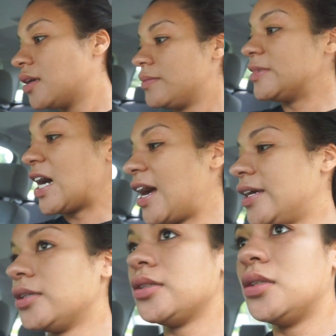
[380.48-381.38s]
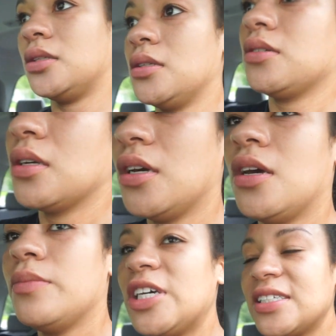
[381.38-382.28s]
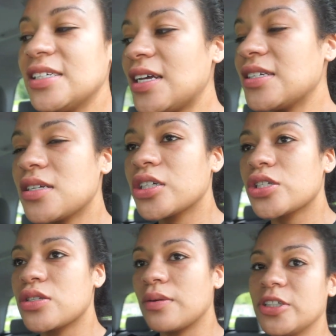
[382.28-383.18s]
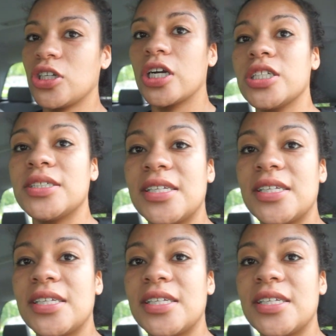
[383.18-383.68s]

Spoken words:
I'm dying. PT tests are so much harder to